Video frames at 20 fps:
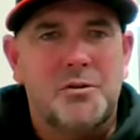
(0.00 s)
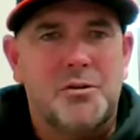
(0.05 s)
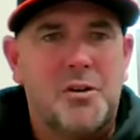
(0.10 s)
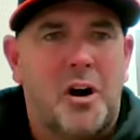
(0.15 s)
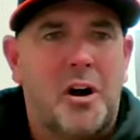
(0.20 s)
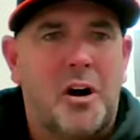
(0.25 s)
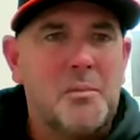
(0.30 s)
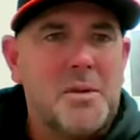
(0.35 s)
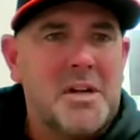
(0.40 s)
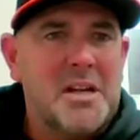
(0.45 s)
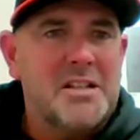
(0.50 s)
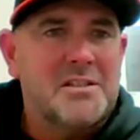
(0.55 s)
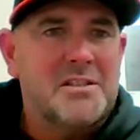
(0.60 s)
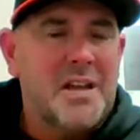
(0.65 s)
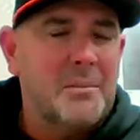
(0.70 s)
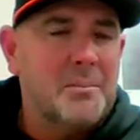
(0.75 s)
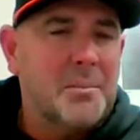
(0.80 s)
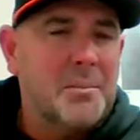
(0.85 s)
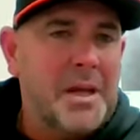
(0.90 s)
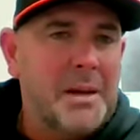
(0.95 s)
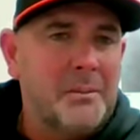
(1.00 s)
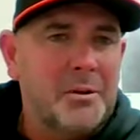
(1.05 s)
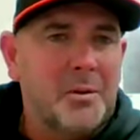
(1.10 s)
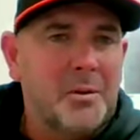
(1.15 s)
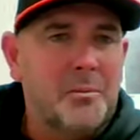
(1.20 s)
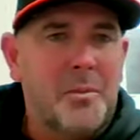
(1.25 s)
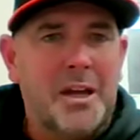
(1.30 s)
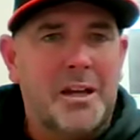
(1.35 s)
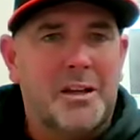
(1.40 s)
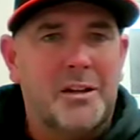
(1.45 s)
John Means not being able
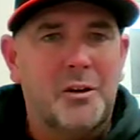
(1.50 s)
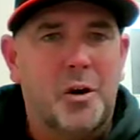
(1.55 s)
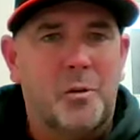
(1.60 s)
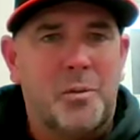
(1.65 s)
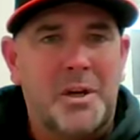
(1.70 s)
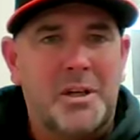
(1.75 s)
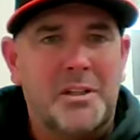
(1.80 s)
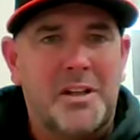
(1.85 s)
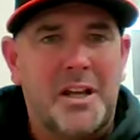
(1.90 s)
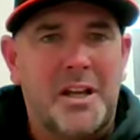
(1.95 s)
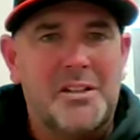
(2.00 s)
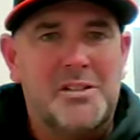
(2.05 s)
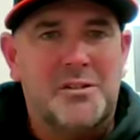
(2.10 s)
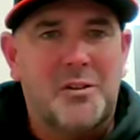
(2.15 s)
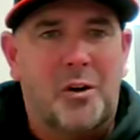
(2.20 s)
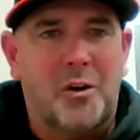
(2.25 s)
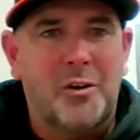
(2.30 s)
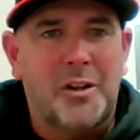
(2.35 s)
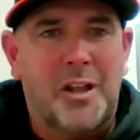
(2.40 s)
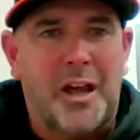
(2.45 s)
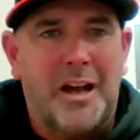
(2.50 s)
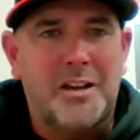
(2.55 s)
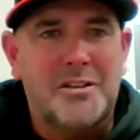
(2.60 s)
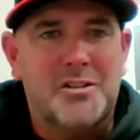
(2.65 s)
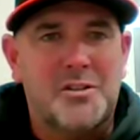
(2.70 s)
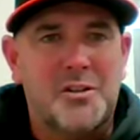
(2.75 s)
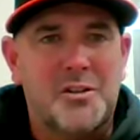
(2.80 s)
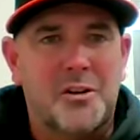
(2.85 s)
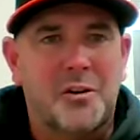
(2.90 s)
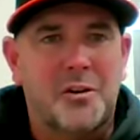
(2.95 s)
to make an opening day start
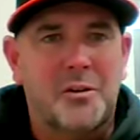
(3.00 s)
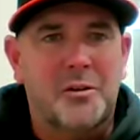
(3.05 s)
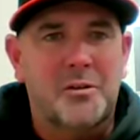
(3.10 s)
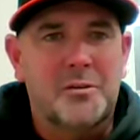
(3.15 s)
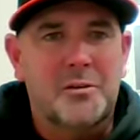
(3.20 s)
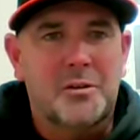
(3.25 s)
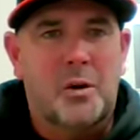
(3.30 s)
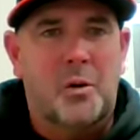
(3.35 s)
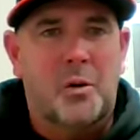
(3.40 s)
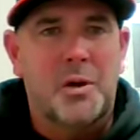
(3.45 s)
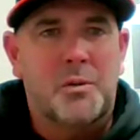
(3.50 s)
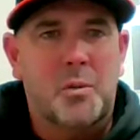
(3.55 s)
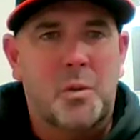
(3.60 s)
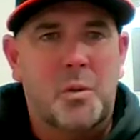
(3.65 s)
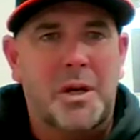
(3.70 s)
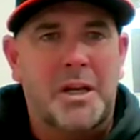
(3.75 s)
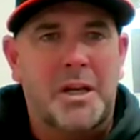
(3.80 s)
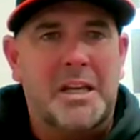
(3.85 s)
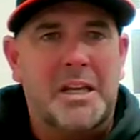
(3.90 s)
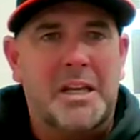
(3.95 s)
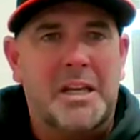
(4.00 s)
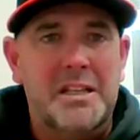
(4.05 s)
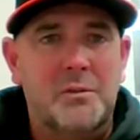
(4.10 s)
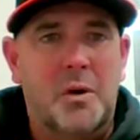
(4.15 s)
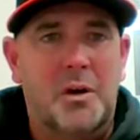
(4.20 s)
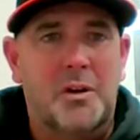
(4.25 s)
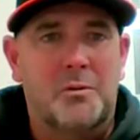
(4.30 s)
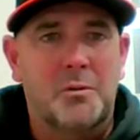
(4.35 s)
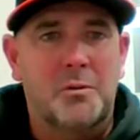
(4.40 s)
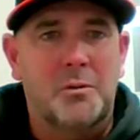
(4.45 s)
last year, going through what he
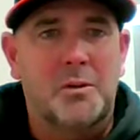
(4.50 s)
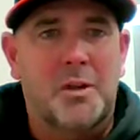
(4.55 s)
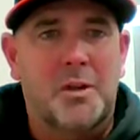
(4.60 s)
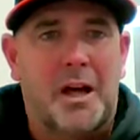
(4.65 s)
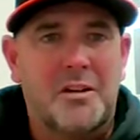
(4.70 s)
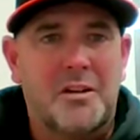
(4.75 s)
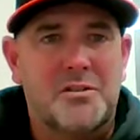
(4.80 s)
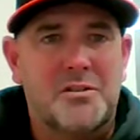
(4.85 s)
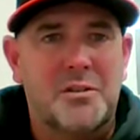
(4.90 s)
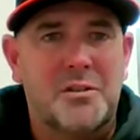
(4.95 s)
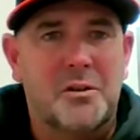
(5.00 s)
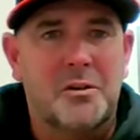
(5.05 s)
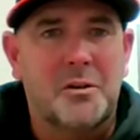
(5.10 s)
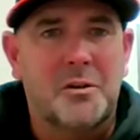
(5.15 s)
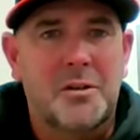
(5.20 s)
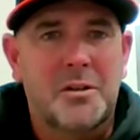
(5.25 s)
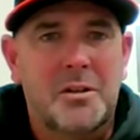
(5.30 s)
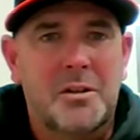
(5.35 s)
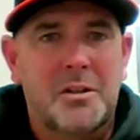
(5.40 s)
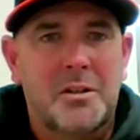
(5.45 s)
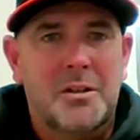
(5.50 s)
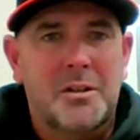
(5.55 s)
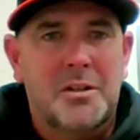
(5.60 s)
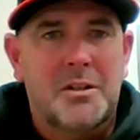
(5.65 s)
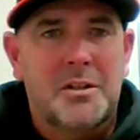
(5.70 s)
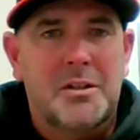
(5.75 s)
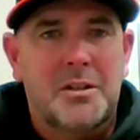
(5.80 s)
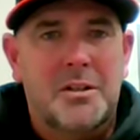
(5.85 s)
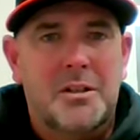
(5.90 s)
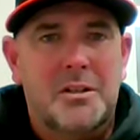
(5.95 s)
went through last year,
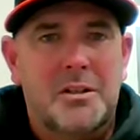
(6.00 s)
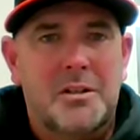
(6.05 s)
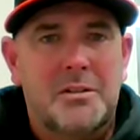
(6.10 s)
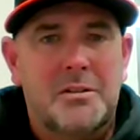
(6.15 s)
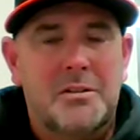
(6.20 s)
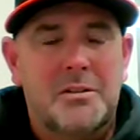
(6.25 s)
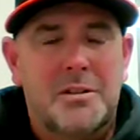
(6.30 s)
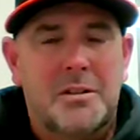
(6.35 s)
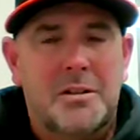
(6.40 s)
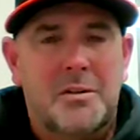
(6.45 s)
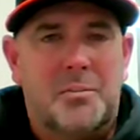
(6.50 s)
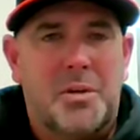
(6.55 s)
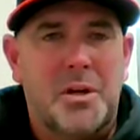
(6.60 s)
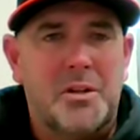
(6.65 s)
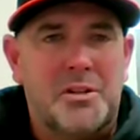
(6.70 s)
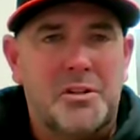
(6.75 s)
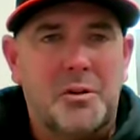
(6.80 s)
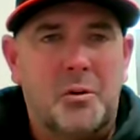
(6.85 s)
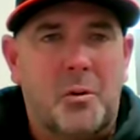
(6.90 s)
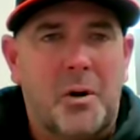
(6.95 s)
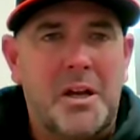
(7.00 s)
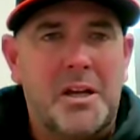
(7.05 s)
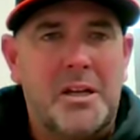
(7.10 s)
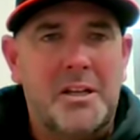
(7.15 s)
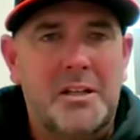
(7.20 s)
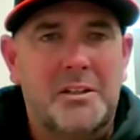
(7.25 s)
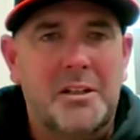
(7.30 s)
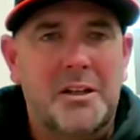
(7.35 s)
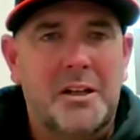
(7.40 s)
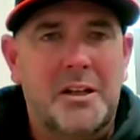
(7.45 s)
pitching the way
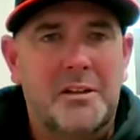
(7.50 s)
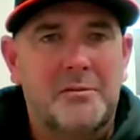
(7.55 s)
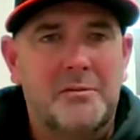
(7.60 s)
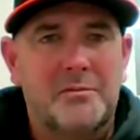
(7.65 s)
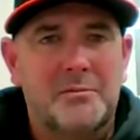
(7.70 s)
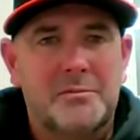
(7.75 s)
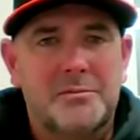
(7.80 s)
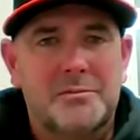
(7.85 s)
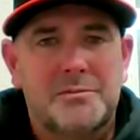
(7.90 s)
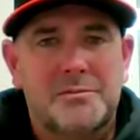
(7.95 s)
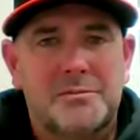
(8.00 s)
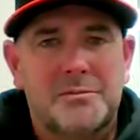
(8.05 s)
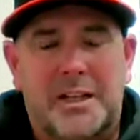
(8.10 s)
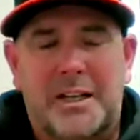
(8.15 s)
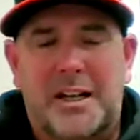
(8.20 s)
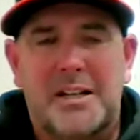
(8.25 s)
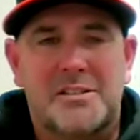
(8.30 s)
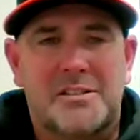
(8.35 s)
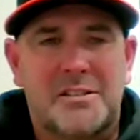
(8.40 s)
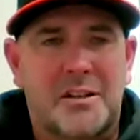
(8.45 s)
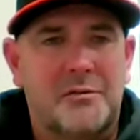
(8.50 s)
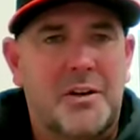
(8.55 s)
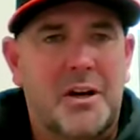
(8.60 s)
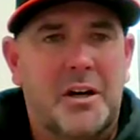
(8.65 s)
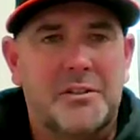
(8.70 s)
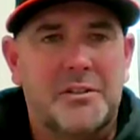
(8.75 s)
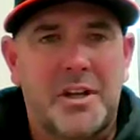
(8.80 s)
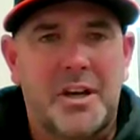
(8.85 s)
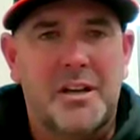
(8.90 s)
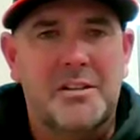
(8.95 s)
he did. Like I said,
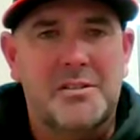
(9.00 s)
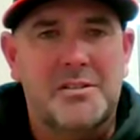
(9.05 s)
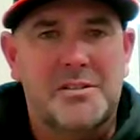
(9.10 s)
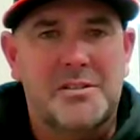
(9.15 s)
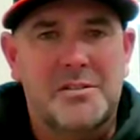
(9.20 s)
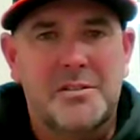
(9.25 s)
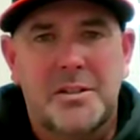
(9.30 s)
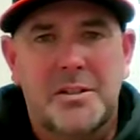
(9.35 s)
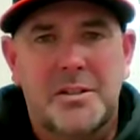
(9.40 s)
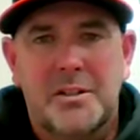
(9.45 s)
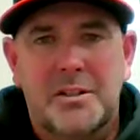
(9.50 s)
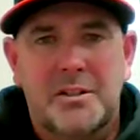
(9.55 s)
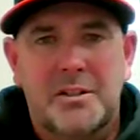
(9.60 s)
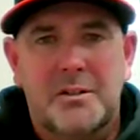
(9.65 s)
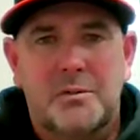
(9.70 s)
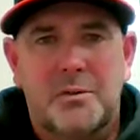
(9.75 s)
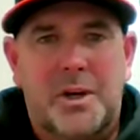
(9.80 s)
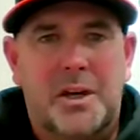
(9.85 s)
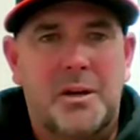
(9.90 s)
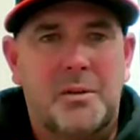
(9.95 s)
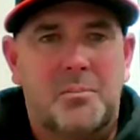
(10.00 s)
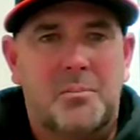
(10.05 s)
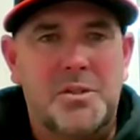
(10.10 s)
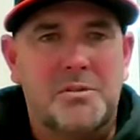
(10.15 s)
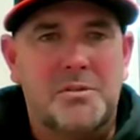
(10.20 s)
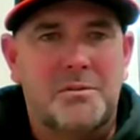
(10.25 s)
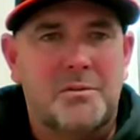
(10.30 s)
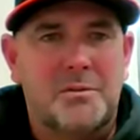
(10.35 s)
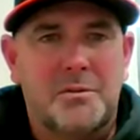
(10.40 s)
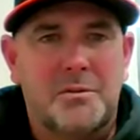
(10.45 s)
Valdez, we got a
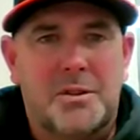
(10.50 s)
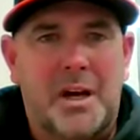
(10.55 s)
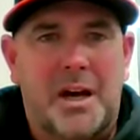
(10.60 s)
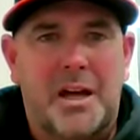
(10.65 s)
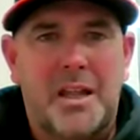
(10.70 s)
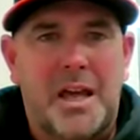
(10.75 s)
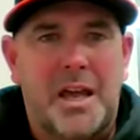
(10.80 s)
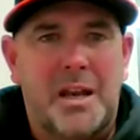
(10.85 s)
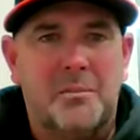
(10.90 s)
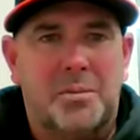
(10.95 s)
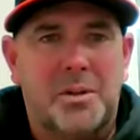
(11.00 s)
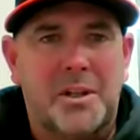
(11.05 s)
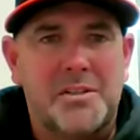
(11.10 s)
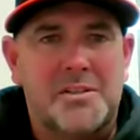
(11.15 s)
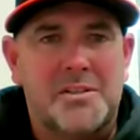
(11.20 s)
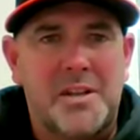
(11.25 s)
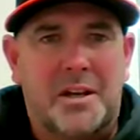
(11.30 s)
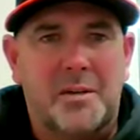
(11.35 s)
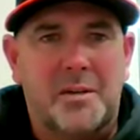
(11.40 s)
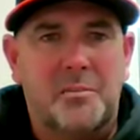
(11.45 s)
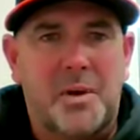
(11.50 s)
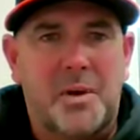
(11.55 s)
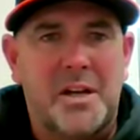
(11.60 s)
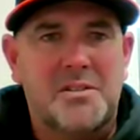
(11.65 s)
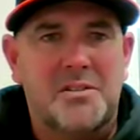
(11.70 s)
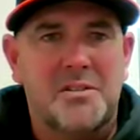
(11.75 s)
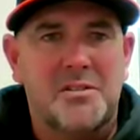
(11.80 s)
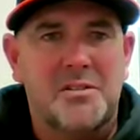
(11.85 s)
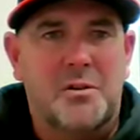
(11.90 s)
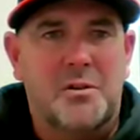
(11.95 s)
guy that hadn't played second
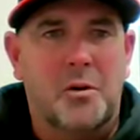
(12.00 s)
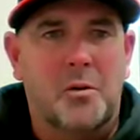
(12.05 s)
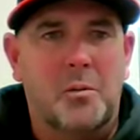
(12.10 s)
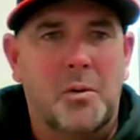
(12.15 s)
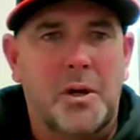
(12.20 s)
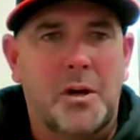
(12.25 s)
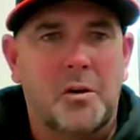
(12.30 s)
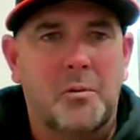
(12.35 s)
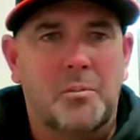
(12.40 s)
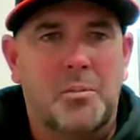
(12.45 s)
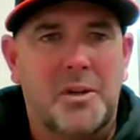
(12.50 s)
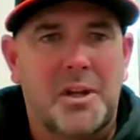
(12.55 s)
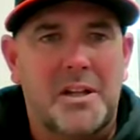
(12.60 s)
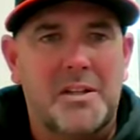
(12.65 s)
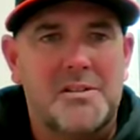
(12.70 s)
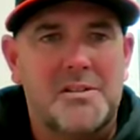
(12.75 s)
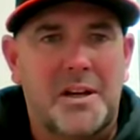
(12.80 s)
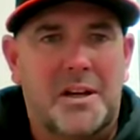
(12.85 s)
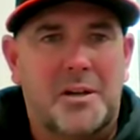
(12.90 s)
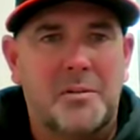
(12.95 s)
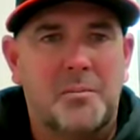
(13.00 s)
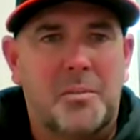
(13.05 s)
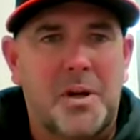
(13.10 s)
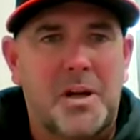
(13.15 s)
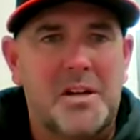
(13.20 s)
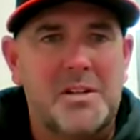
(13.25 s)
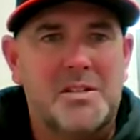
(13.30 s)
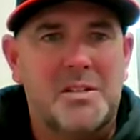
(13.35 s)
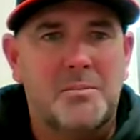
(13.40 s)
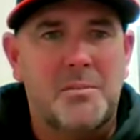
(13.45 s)
base in his career, playing second
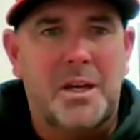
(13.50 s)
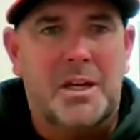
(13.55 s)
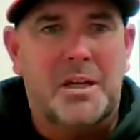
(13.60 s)
base and